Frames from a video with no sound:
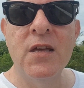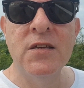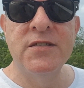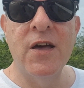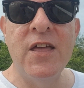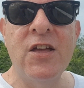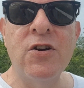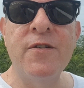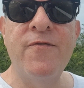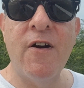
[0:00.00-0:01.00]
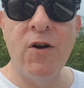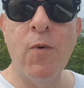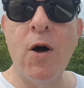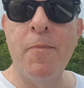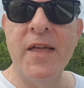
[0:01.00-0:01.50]
So he could have very
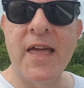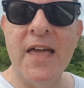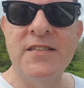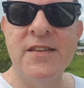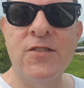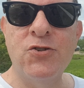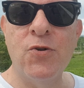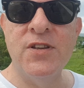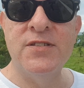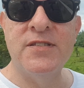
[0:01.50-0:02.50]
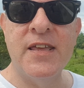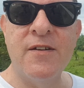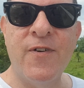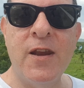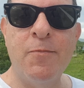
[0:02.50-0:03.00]
well been casing the joint to see
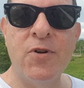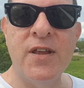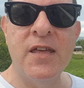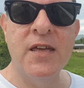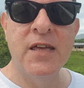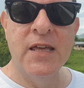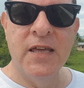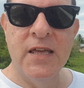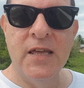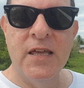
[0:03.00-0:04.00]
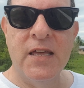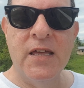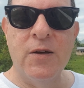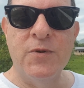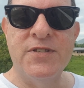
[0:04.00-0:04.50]
if anybody
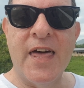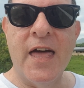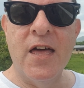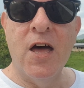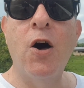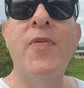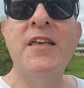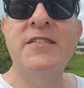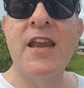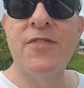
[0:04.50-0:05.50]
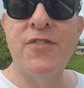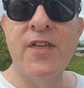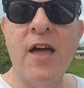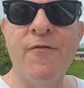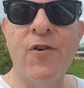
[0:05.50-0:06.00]
was there. Oh, that's another
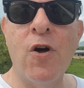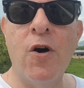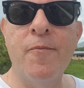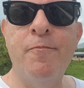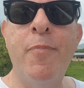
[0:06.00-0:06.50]
thing I forgot.